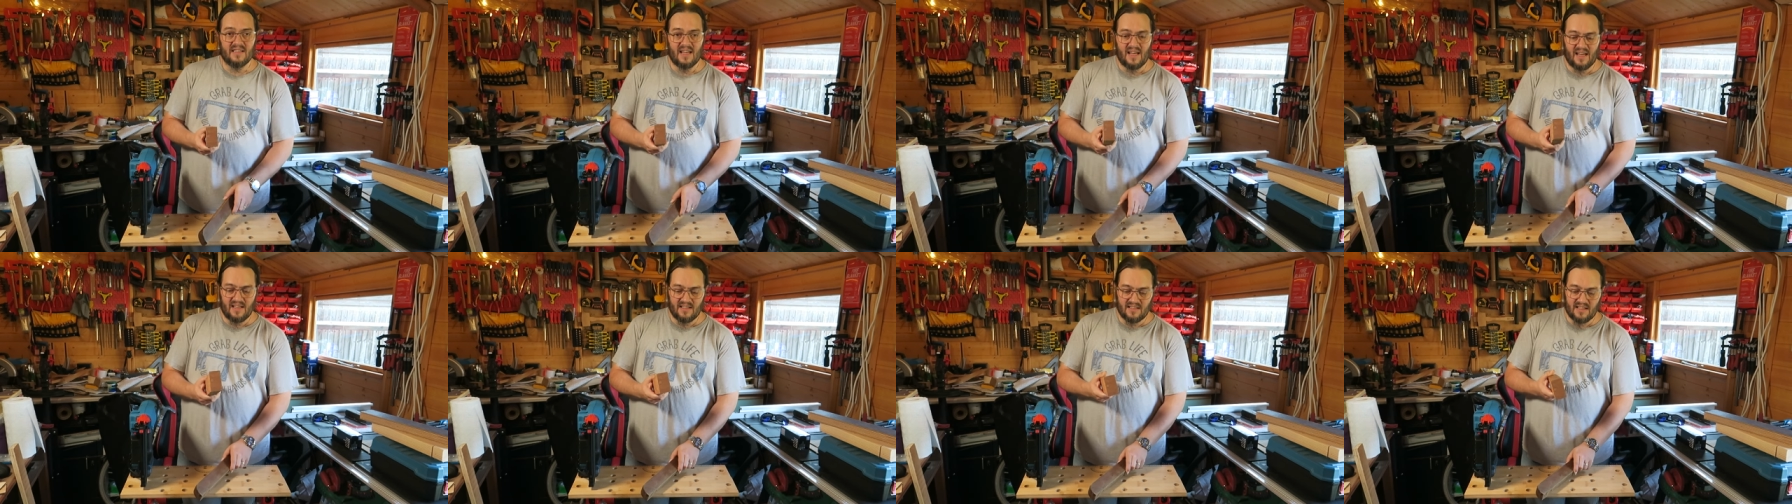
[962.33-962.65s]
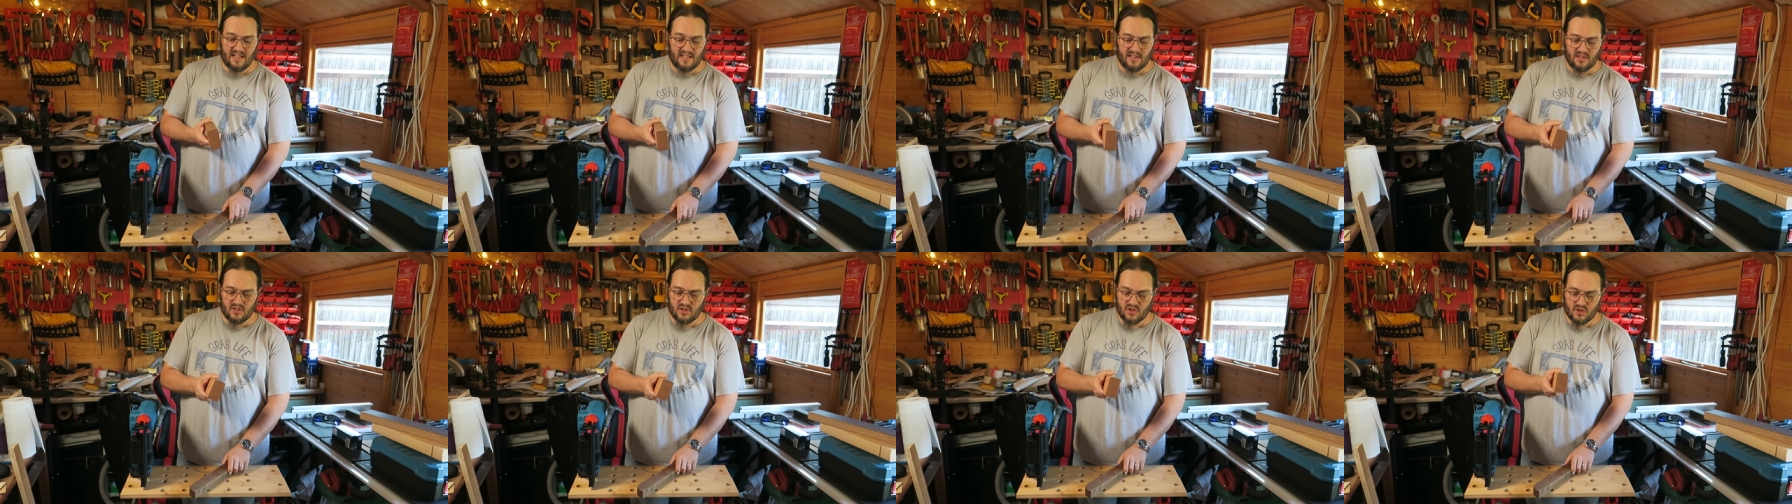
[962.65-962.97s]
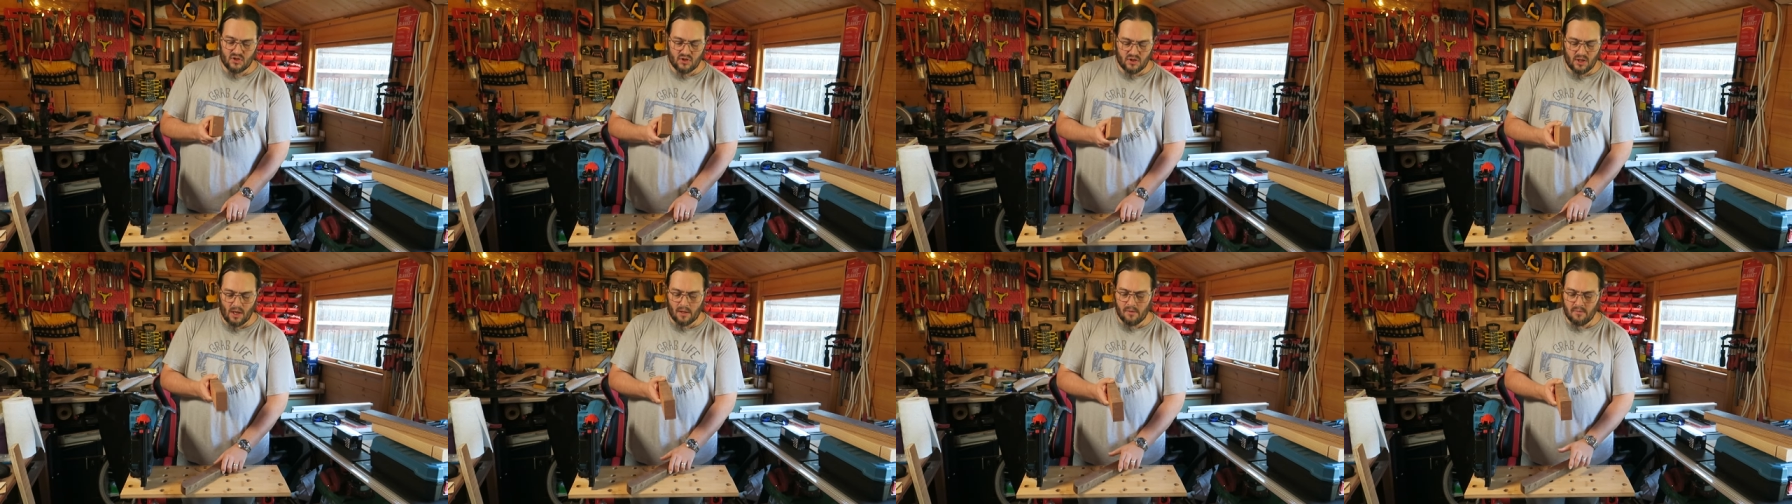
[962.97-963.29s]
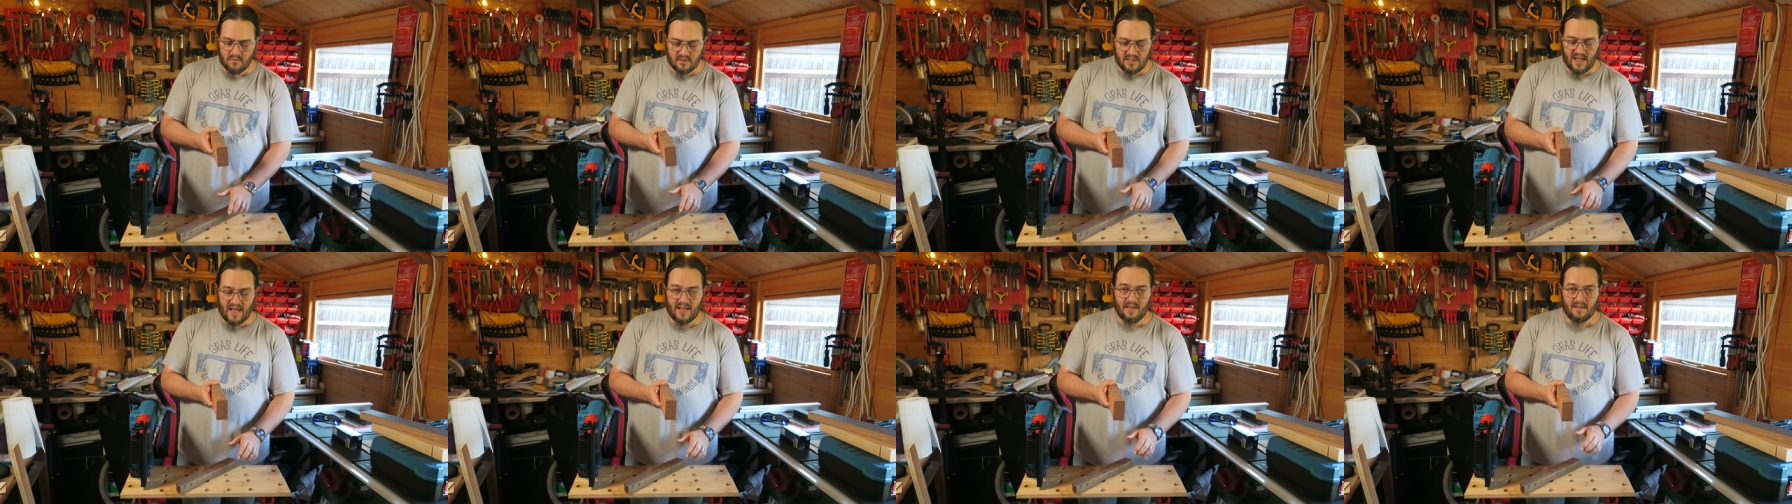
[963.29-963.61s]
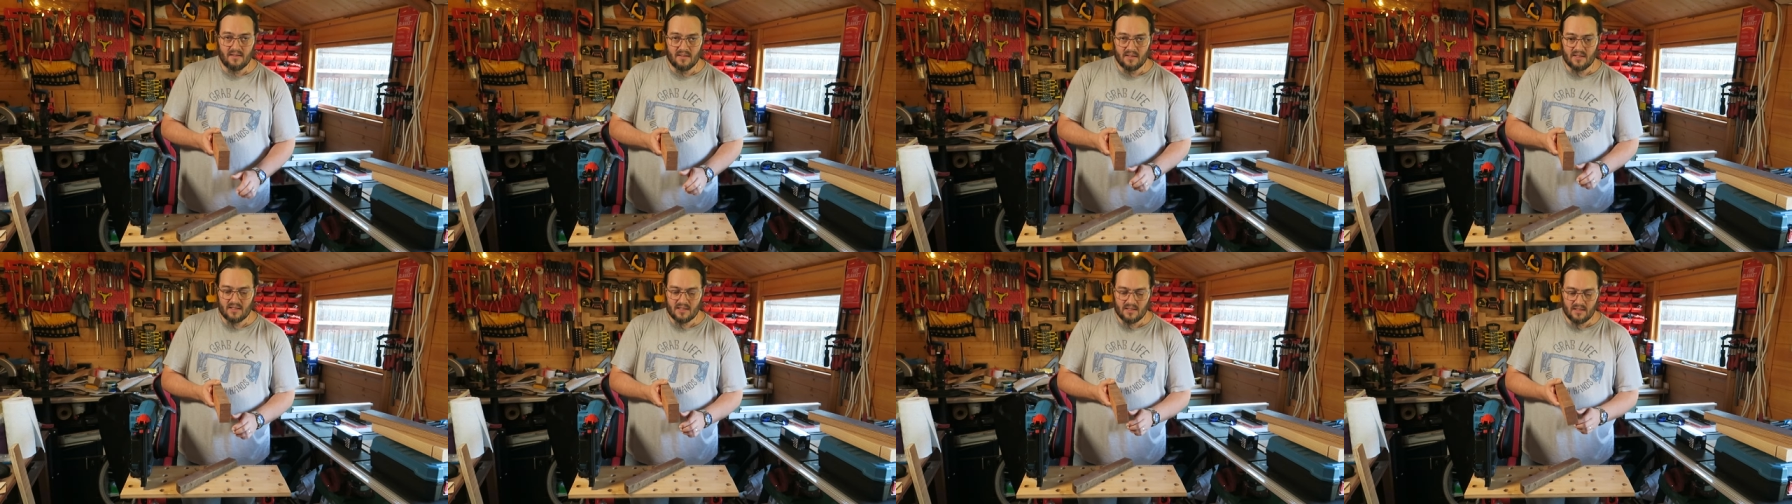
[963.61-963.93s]
It's so
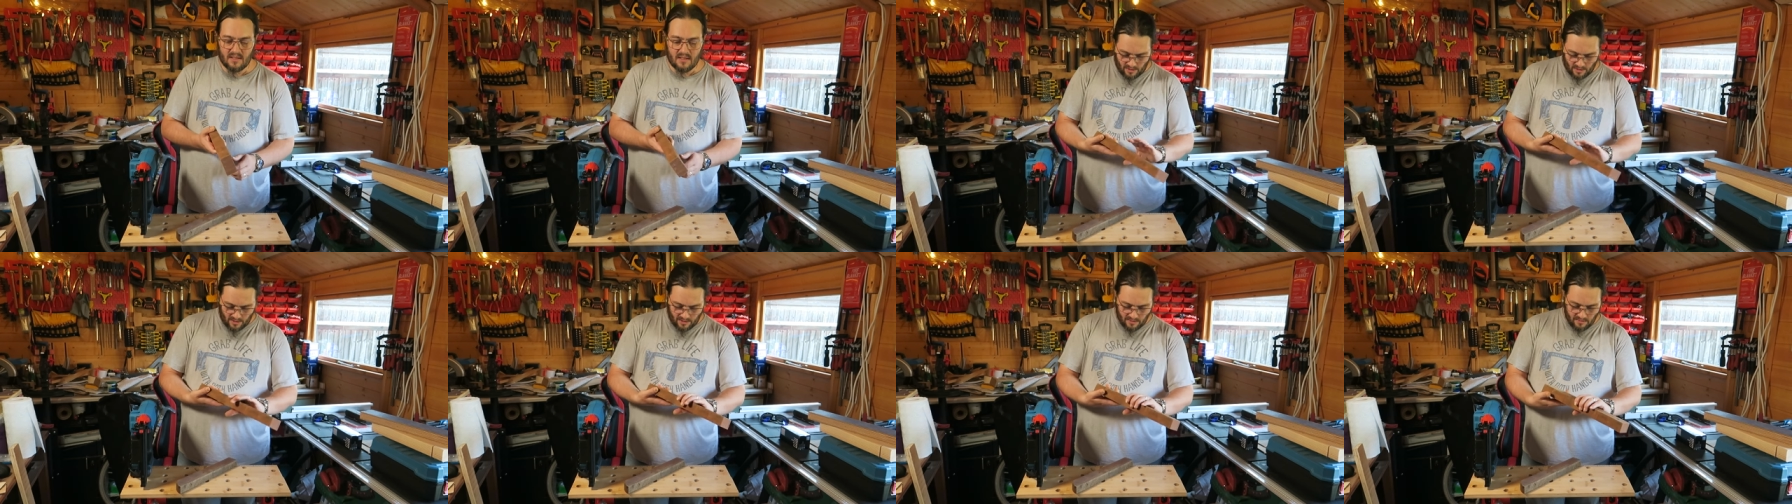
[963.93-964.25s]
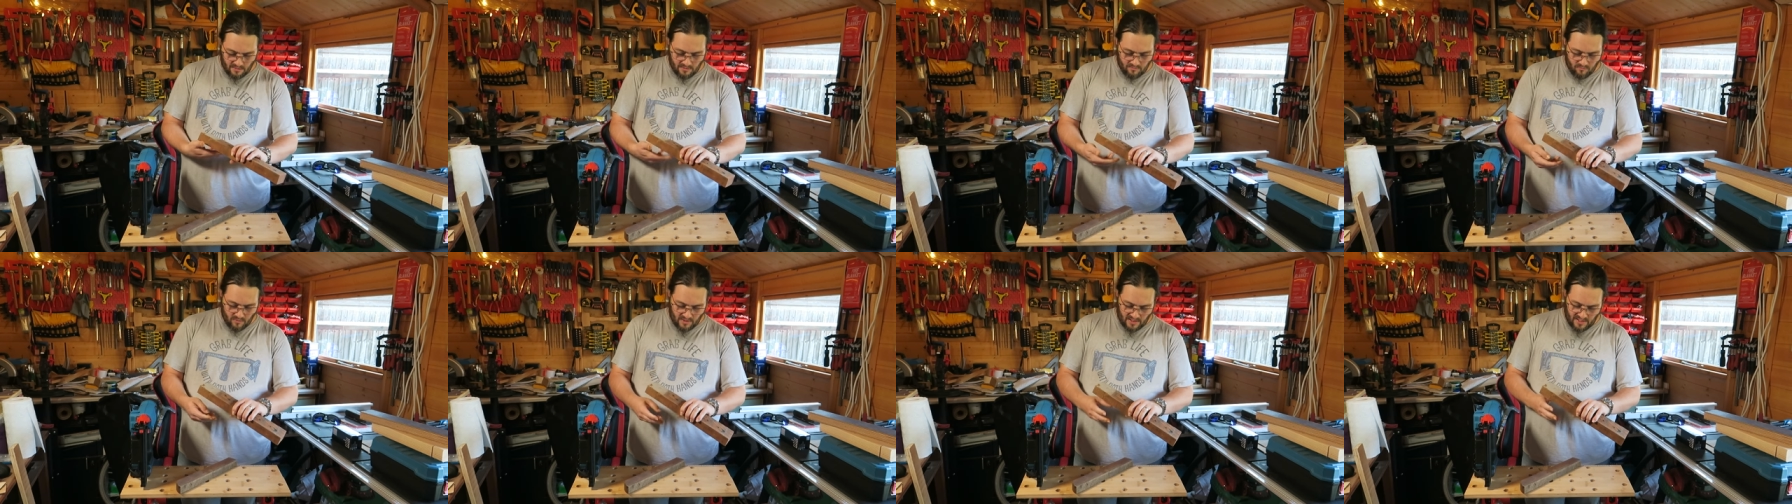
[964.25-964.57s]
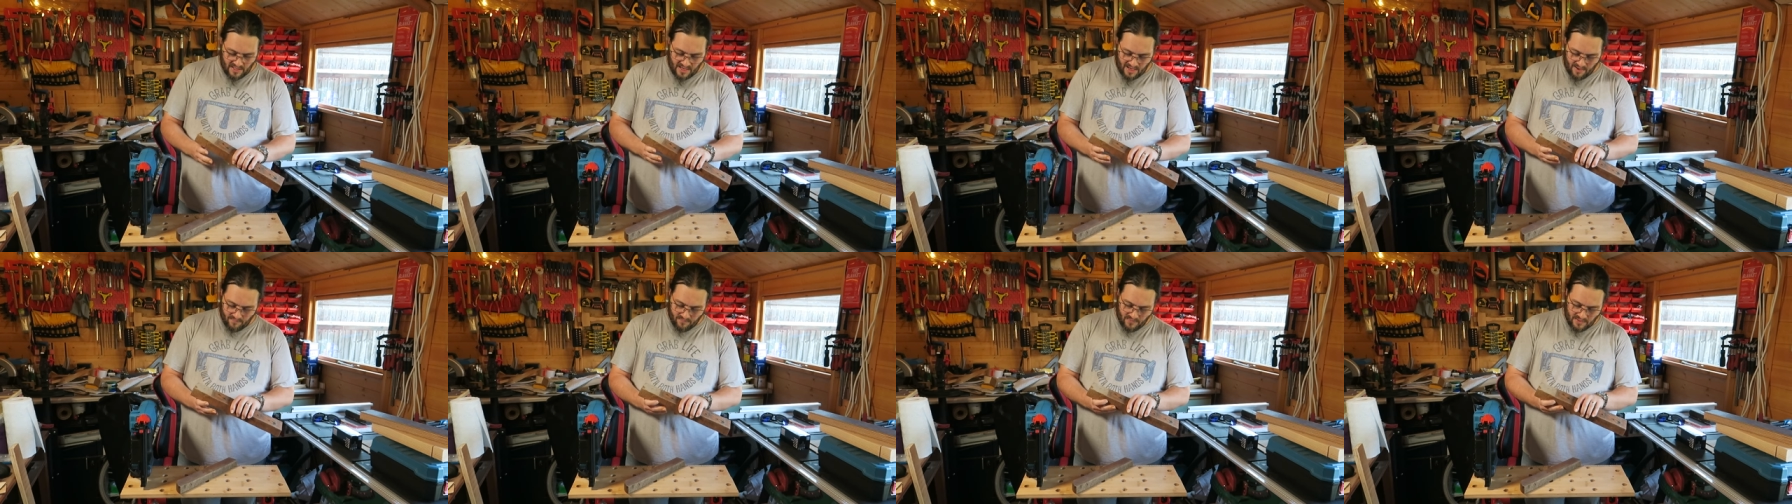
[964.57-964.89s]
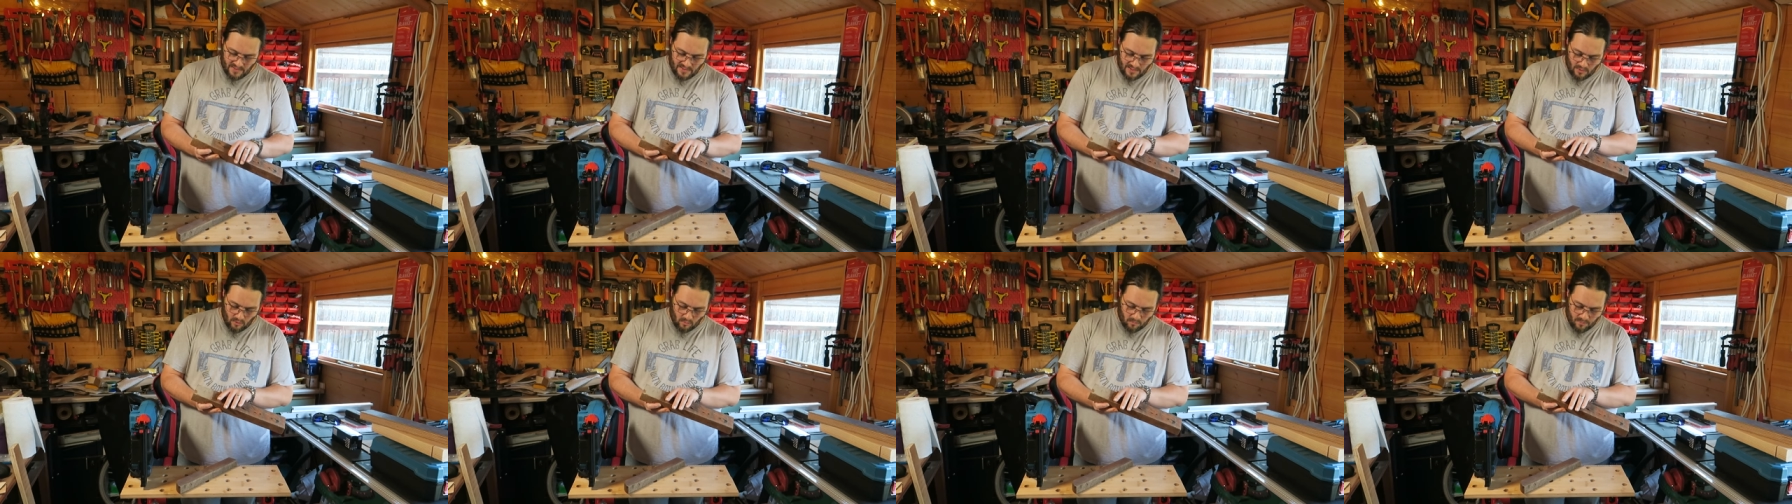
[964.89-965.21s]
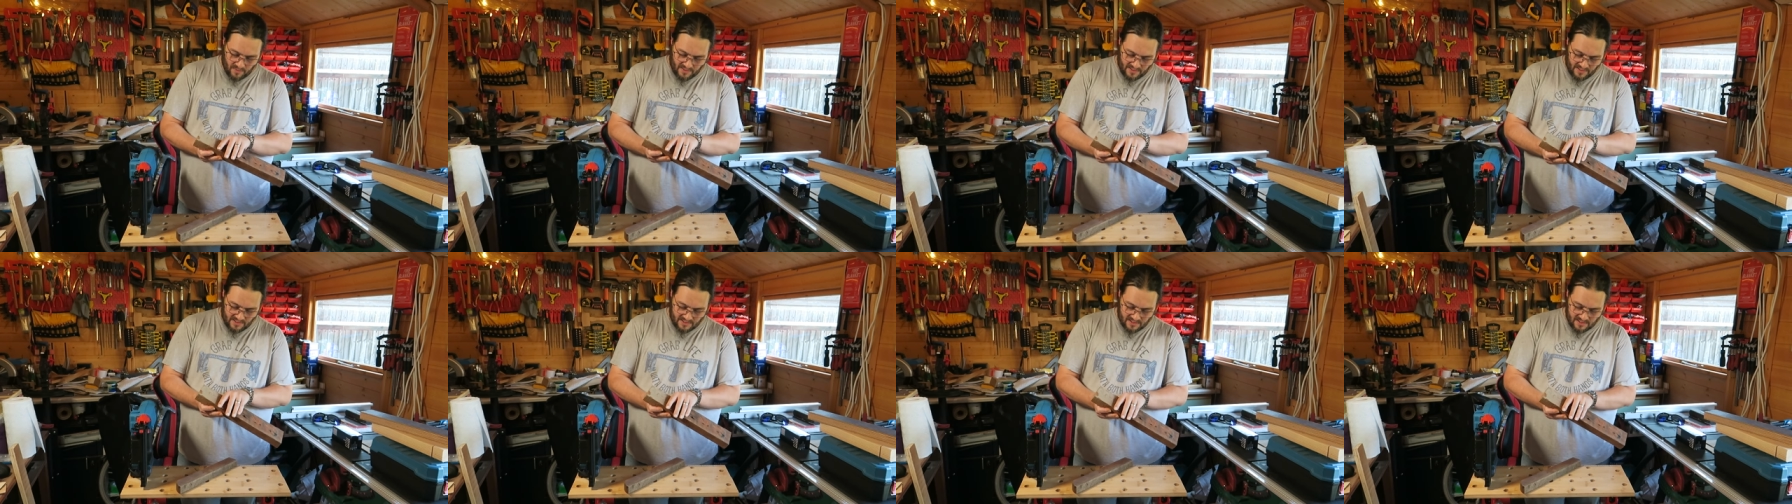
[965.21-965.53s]
dense. I only really have a little
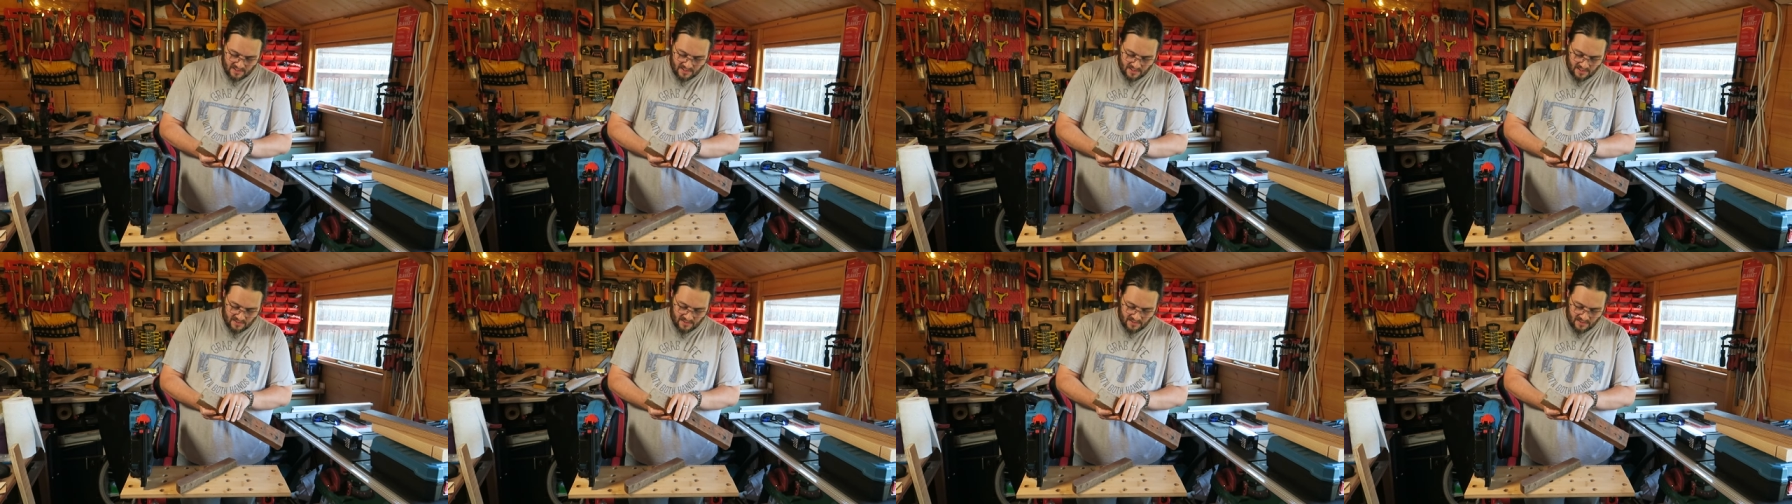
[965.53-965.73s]
piece